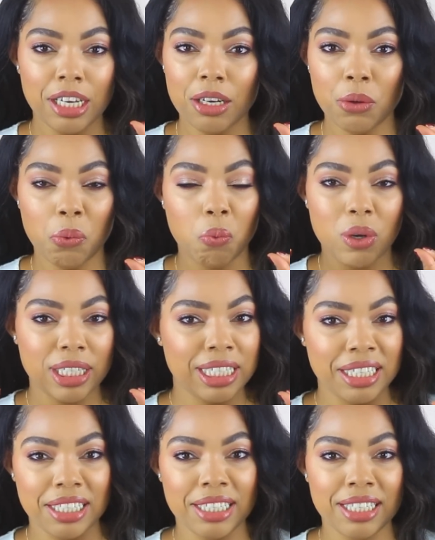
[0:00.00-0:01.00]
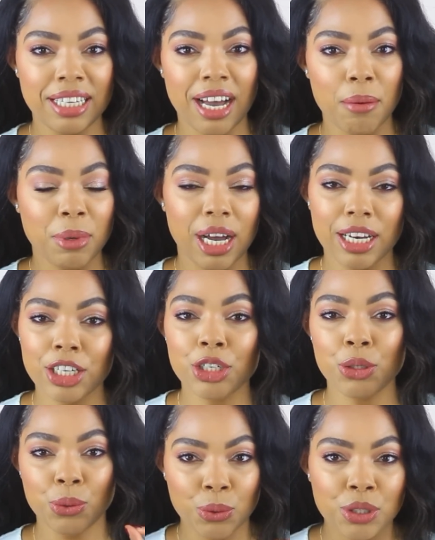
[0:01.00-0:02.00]
it wasn't easy. I'm kind of
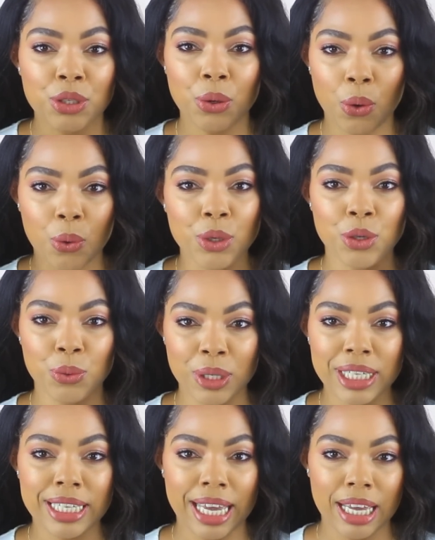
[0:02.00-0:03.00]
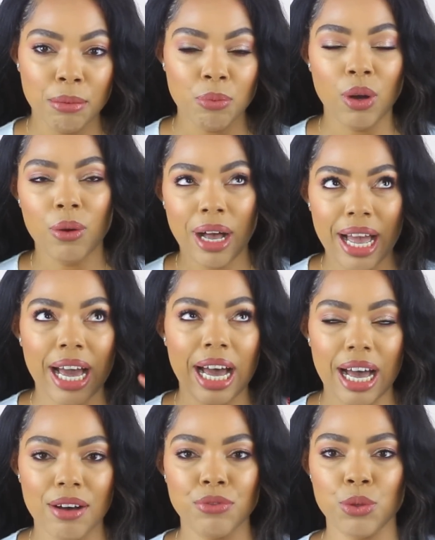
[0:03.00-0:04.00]
new to the whole unit game. Well, I
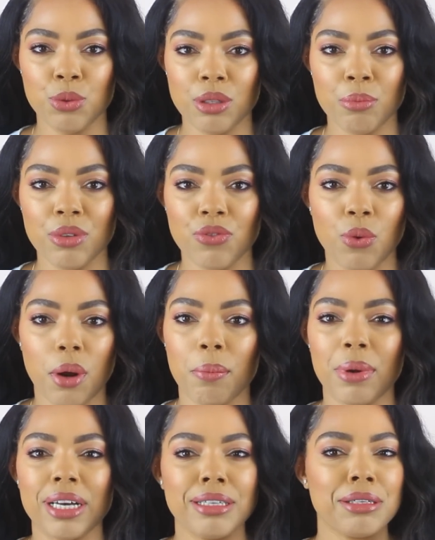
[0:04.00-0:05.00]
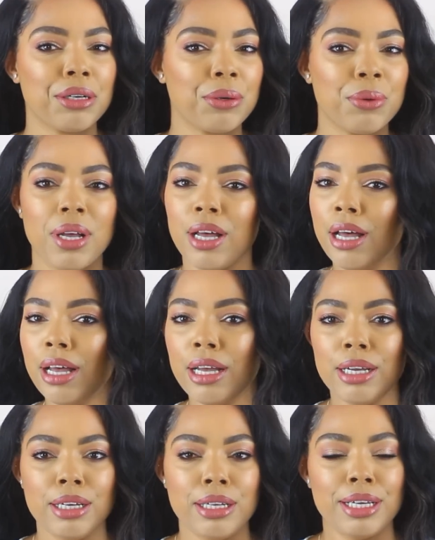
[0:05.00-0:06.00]
have used them before, but you know,
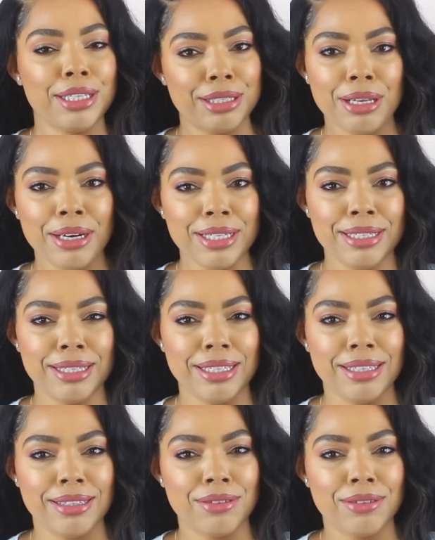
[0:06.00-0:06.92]
it's not easy.